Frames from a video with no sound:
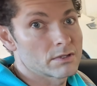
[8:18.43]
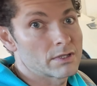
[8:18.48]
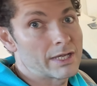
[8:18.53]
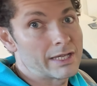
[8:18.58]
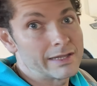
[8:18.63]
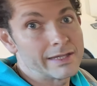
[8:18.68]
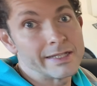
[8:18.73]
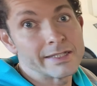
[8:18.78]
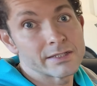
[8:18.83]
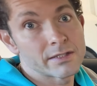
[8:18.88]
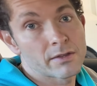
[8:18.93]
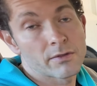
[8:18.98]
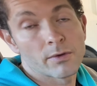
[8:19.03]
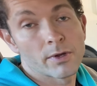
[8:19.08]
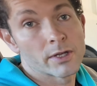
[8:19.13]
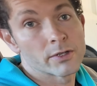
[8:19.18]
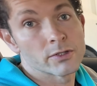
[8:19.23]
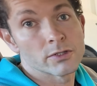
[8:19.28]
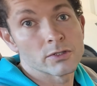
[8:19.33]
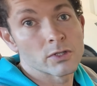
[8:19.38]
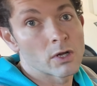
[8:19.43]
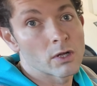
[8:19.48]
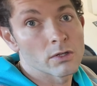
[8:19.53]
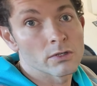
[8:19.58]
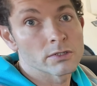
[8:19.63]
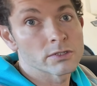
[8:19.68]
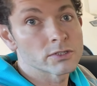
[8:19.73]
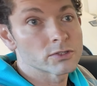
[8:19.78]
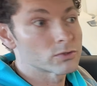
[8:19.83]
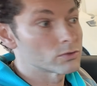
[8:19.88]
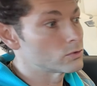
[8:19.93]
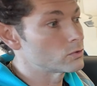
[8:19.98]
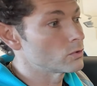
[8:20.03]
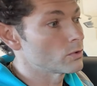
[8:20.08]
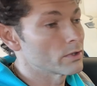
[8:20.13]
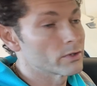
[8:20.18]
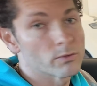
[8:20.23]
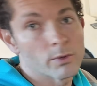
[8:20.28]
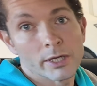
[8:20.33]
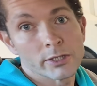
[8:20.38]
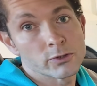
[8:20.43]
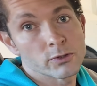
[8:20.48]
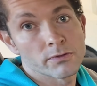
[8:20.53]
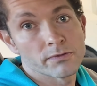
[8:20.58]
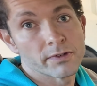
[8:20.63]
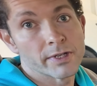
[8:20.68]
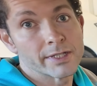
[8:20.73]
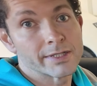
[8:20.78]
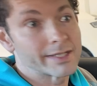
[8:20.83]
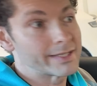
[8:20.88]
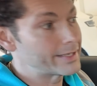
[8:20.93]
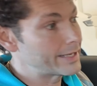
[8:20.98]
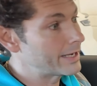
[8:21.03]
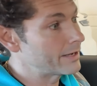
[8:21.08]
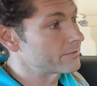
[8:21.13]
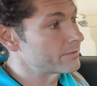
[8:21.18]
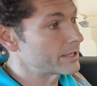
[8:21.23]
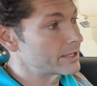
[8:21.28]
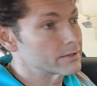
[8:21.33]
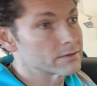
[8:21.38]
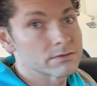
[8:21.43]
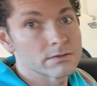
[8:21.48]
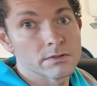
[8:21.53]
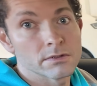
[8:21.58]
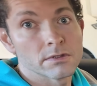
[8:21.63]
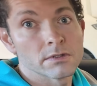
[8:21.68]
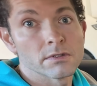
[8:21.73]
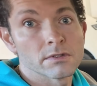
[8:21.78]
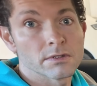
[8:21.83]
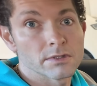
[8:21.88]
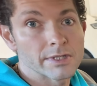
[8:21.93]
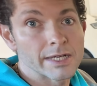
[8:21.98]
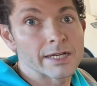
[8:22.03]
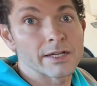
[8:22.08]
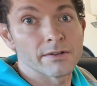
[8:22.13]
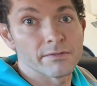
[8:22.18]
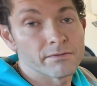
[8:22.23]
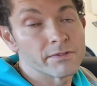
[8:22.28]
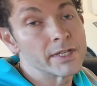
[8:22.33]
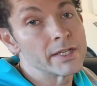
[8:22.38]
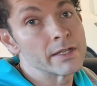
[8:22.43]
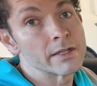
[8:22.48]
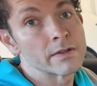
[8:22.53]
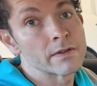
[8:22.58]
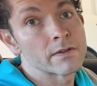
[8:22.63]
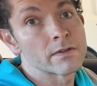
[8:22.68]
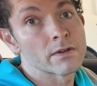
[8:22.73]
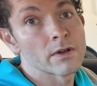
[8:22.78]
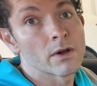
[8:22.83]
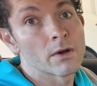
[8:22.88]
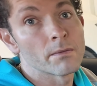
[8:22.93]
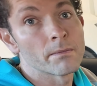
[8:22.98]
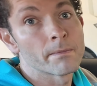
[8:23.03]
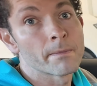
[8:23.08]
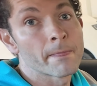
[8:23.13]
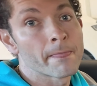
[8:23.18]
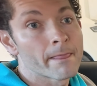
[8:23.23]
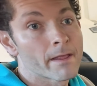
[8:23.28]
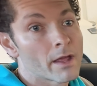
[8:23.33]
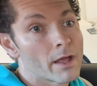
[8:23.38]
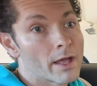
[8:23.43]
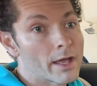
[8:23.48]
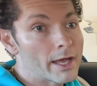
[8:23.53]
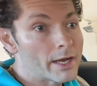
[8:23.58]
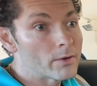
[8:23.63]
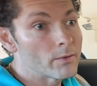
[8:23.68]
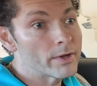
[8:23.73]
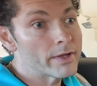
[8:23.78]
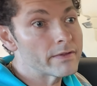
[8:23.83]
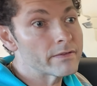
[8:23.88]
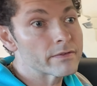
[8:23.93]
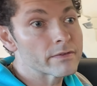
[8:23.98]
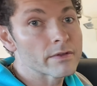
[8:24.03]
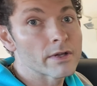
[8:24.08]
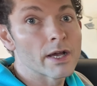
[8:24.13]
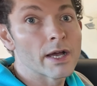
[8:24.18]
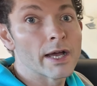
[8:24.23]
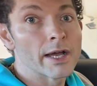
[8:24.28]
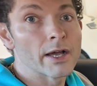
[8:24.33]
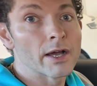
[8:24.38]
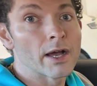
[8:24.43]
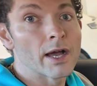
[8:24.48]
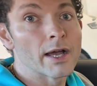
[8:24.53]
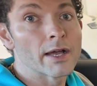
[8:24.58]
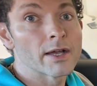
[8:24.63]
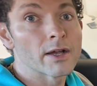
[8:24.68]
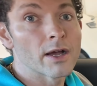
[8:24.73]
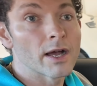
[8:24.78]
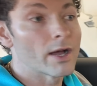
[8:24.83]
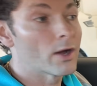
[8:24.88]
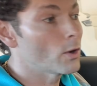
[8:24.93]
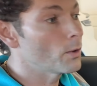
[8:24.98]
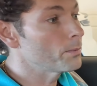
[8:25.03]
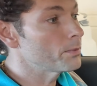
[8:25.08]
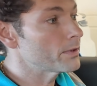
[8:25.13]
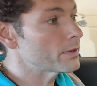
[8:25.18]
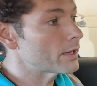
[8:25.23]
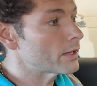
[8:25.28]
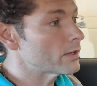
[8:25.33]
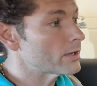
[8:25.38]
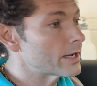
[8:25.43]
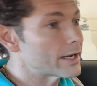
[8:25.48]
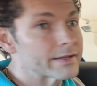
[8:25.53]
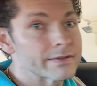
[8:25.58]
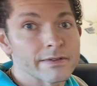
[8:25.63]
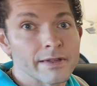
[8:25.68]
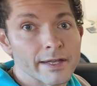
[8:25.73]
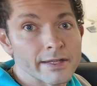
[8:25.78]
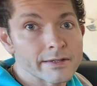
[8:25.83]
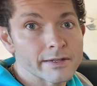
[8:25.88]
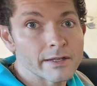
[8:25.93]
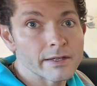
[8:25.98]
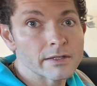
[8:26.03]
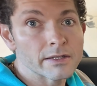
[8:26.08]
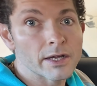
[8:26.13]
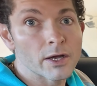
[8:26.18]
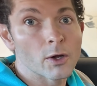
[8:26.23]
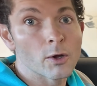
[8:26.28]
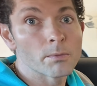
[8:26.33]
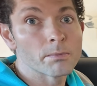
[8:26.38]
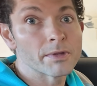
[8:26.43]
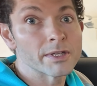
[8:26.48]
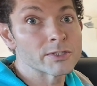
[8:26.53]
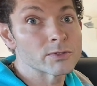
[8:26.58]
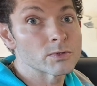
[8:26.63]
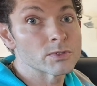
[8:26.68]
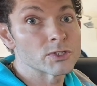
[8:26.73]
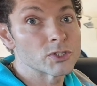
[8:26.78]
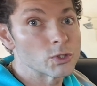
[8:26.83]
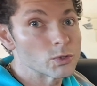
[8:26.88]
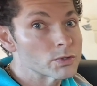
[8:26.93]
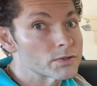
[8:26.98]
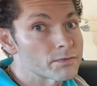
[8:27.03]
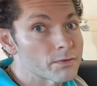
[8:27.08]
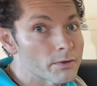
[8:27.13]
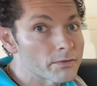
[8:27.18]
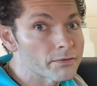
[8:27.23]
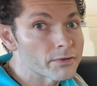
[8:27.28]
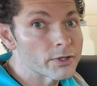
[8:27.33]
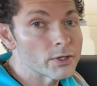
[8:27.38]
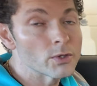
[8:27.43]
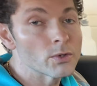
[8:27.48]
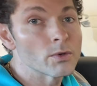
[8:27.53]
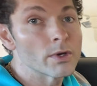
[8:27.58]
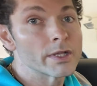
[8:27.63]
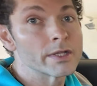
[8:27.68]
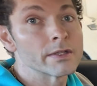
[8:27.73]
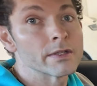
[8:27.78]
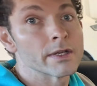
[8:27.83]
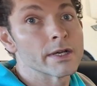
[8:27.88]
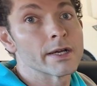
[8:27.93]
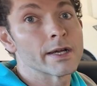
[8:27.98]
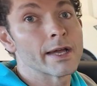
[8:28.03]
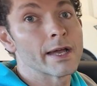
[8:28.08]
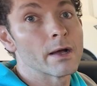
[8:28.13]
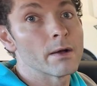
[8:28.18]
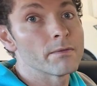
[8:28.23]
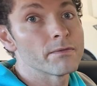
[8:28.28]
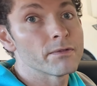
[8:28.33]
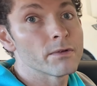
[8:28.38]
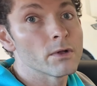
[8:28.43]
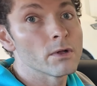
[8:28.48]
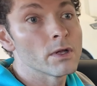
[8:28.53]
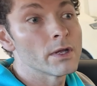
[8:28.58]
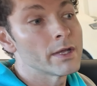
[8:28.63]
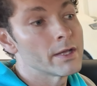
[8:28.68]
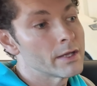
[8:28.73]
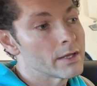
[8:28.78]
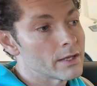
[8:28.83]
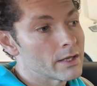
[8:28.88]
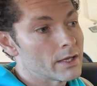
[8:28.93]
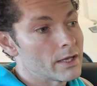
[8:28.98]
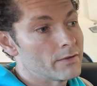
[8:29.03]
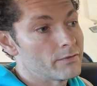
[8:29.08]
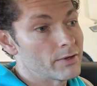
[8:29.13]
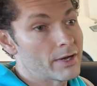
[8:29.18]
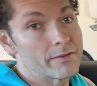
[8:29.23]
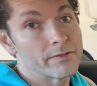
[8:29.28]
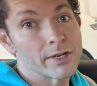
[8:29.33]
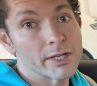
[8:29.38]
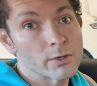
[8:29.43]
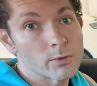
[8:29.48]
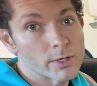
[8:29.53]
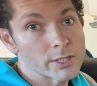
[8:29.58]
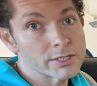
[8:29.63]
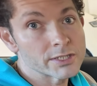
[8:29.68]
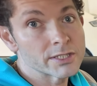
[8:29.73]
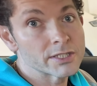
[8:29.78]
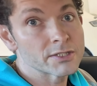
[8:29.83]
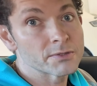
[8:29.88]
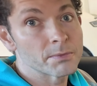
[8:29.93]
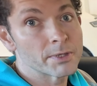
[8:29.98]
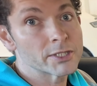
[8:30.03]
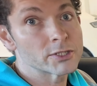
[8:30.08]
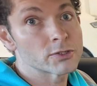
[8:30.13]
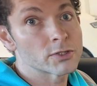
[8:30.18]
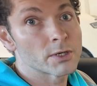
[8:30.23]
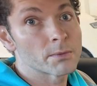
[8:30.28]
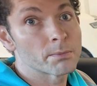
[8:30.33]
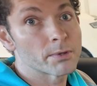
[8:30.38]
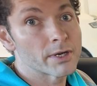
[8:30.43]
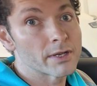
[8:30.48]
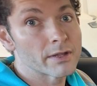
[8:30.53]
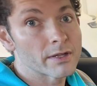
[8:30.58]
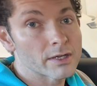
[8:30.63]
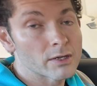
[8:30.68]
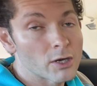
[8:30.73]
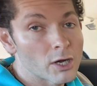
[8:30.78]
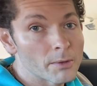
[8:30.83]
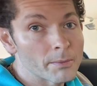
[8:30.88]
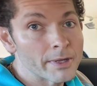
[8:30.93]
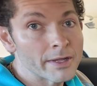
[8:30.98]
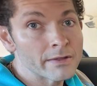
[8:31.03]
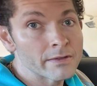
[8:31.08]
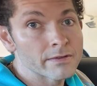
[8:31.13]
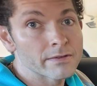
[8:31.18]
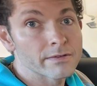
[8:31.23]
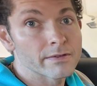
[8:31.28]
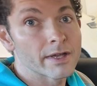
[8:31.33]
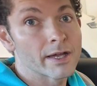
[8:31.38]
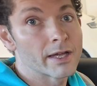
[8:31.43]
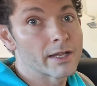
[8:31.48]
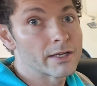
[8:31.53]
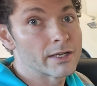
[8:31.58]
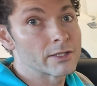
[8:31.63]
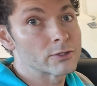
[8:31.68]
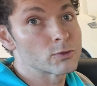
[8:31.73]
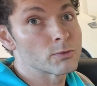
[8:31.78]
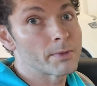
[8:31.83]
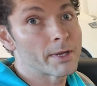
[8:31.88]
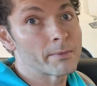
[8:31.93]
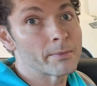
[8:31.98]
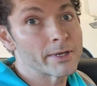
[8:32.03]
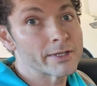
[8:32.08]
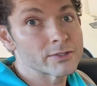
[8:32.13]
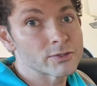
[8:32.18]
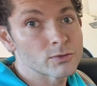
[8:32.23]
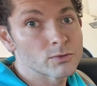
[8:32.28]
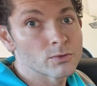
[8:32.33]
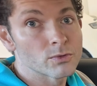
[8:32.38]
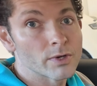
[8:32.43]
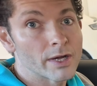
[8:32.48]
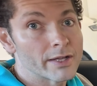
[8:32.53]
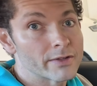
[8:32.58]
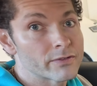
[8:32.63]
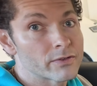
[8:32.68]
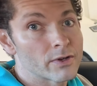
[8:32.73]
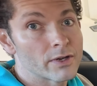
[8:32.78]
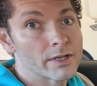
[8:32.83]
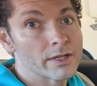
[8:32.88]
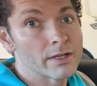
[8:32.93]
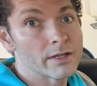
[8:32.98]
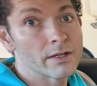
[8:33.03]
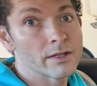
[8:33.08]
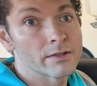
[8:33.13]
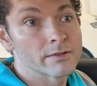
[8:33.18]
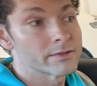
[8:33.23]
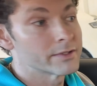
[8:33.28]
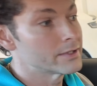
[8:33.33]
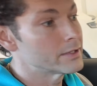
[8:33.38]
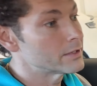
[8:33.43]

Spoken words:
at least $300 to do the retrofit and have that convenience. So anyways, I hope that you guys liked it. I hope this was useful for you and helpful. If you have any questions, make sure to put in the comments, and I'll do my best to answer any